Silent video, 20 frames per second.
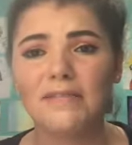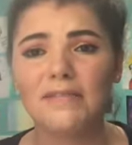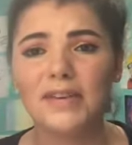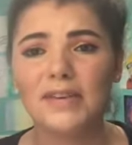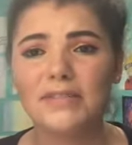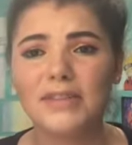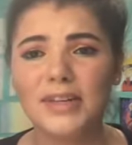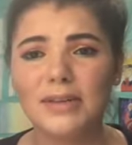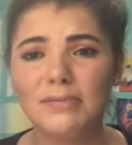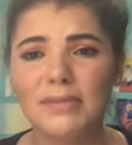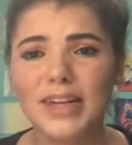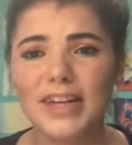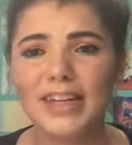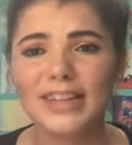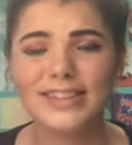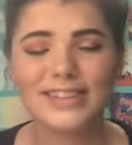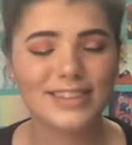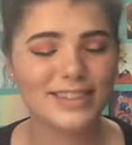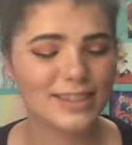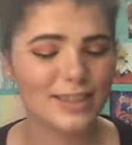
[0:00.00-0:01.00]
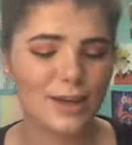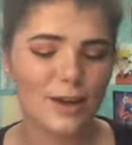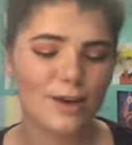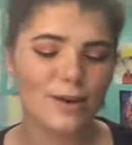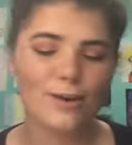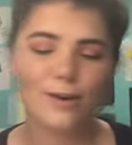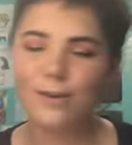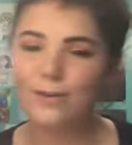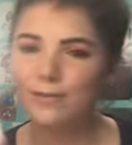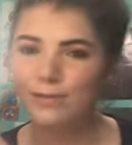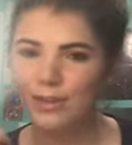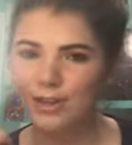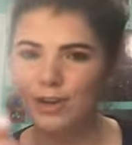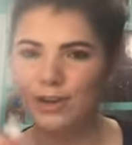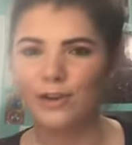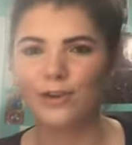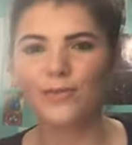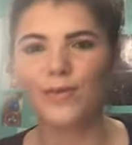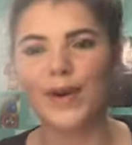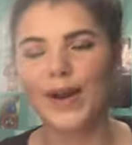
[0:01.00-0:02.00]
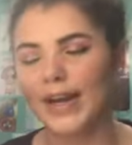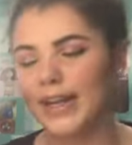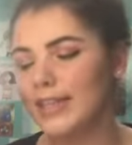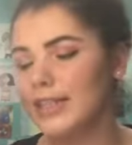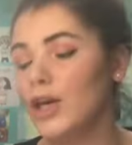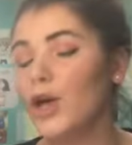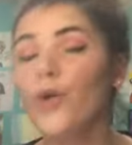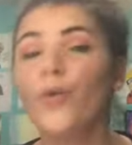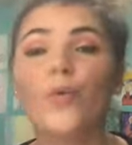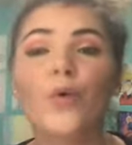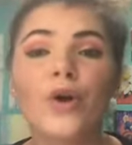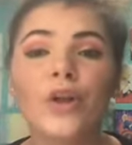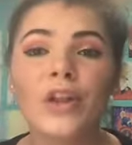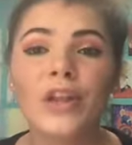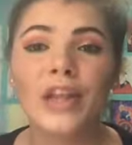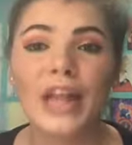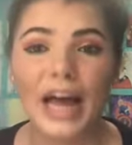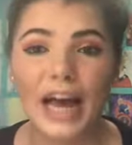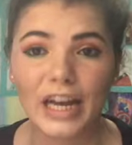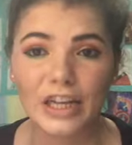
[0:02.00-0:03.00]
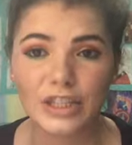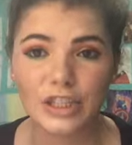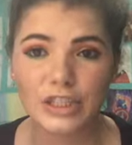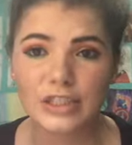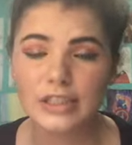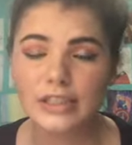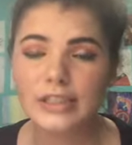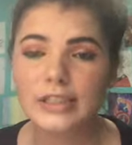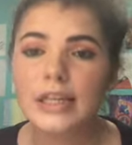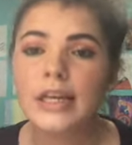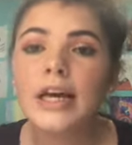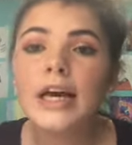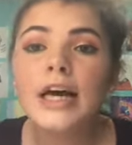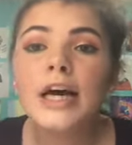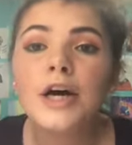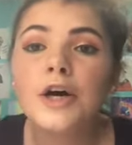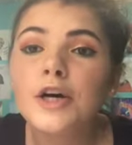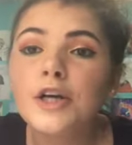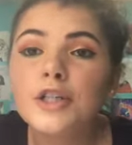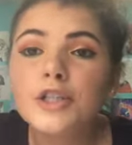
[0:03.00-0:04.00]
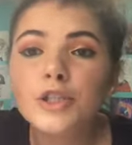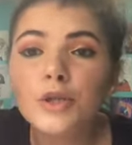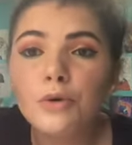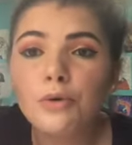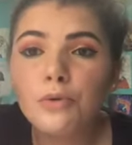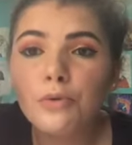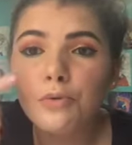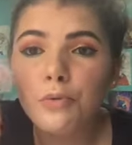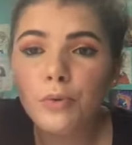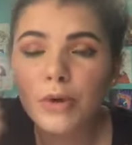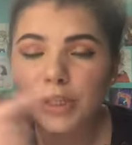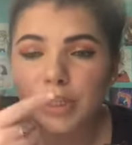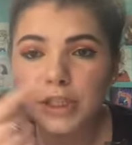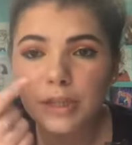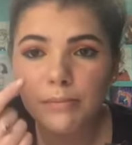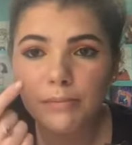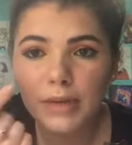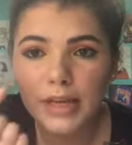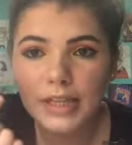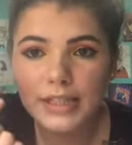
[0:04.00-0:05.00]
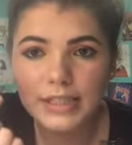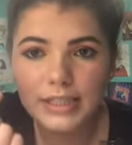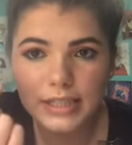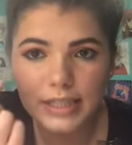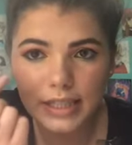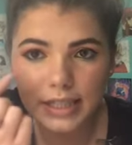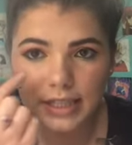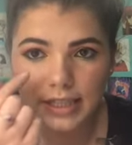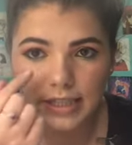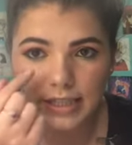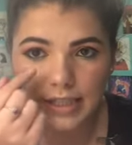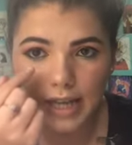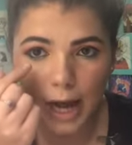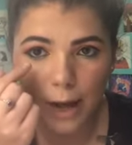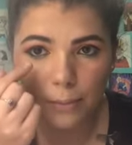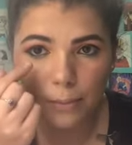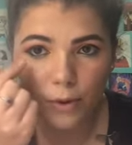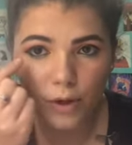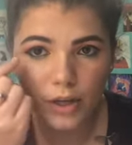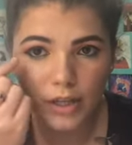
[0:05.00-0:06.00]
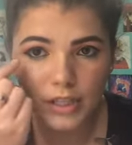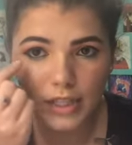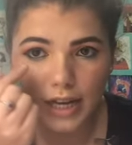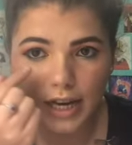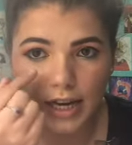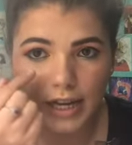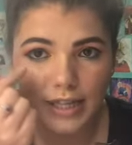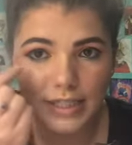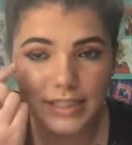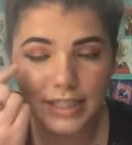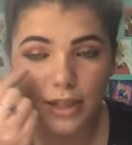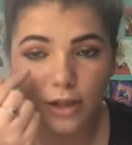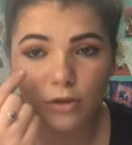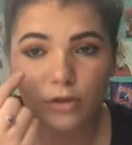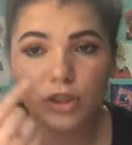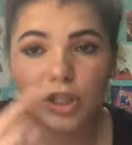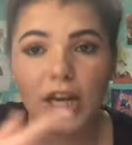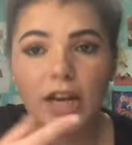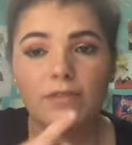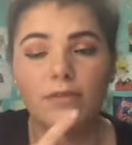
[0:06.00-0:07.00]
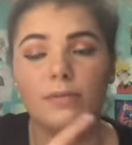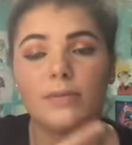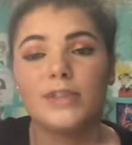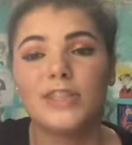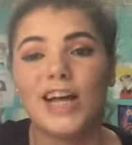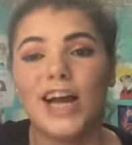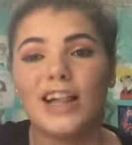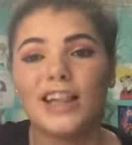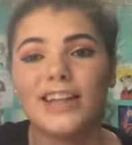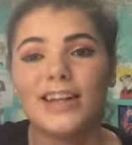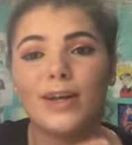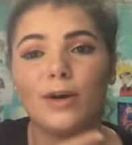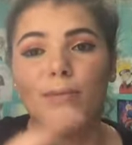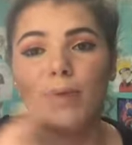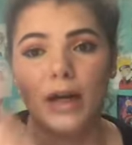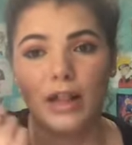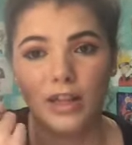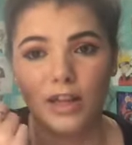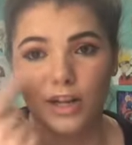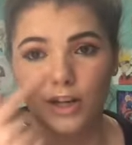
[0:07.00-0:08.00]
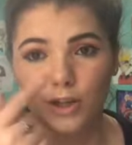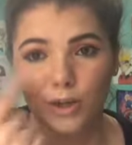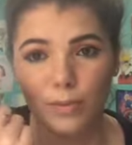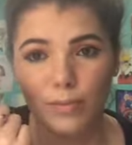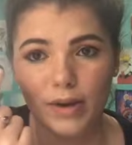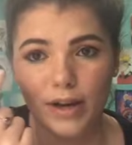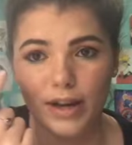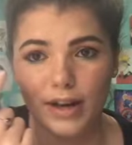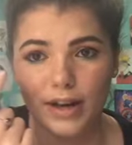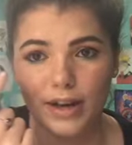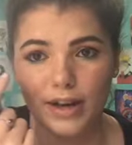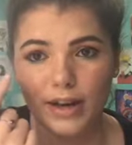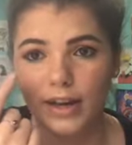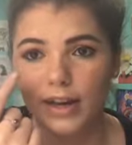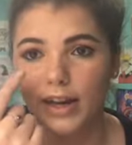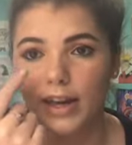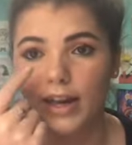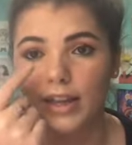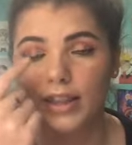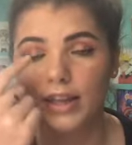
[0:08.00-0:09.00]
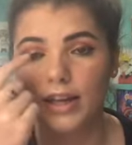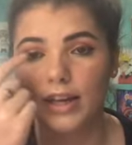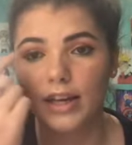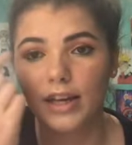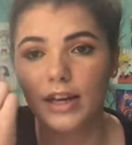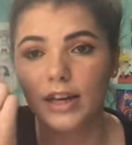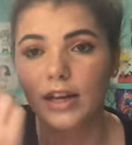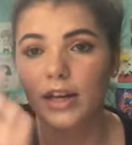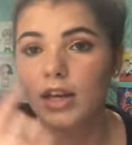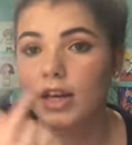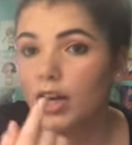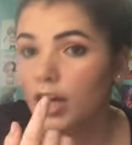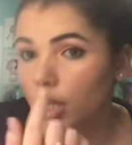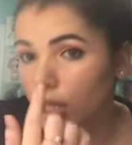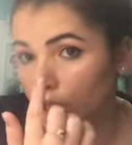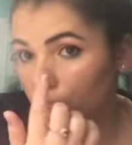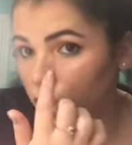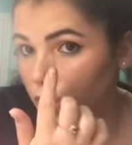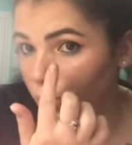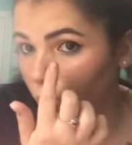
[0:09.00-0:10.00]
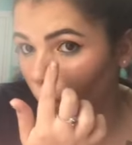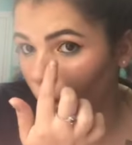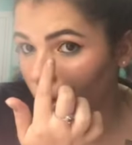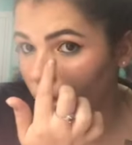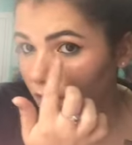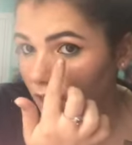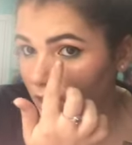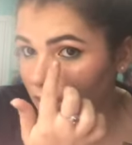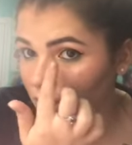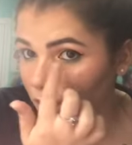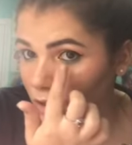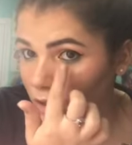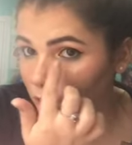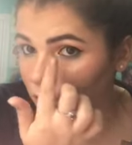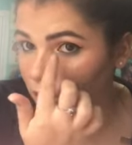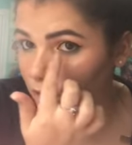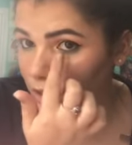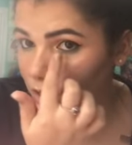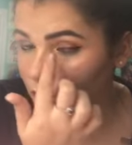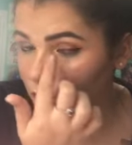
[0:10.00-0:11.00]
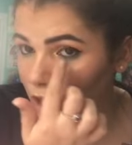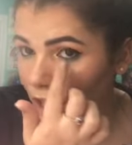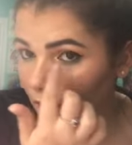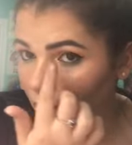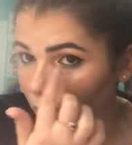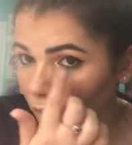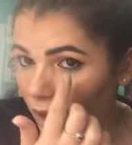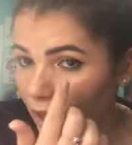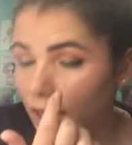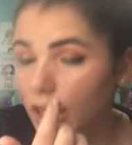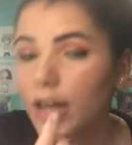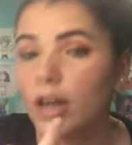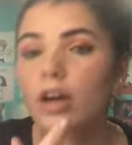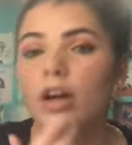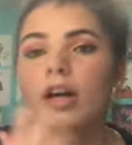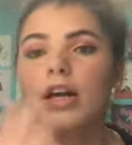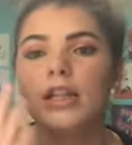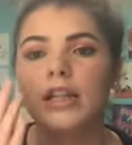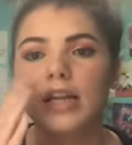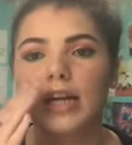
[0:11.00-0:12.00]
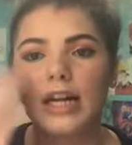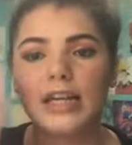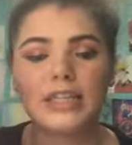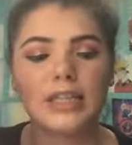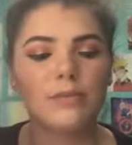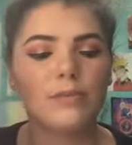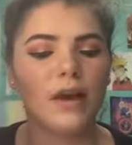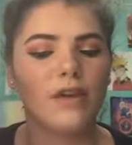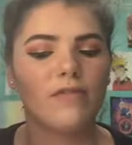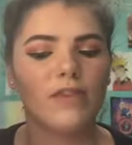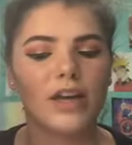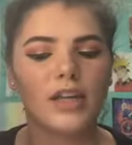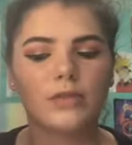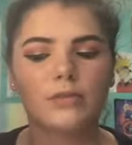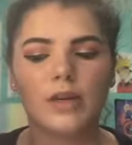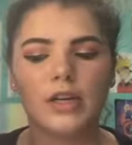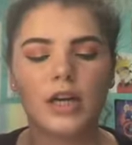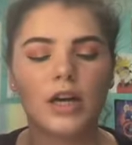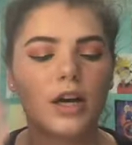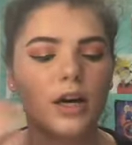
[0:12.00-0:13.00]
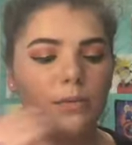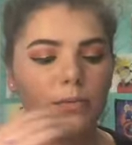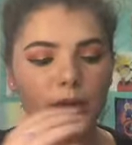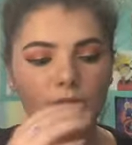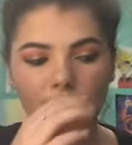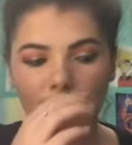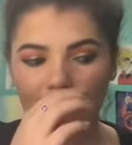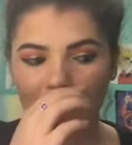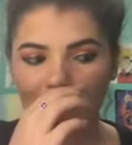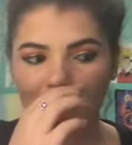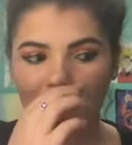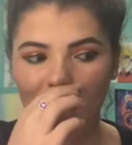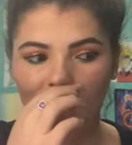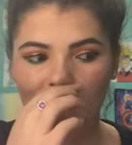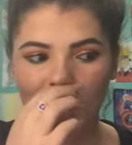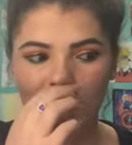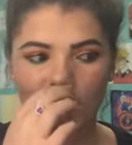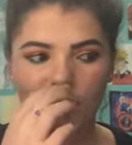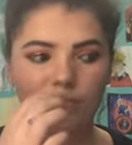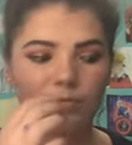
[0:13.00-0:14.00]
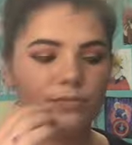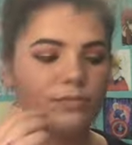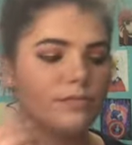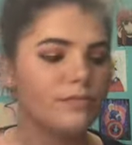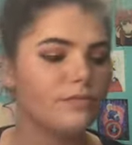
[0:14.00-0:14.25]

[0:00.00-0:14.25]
15 minutes. So great. We're on lashes. So what you missed is I put a teal shade from the Jaclyn Hill palette under my eye and then the sparkly teal shade right here and then I did my face makeup. Um,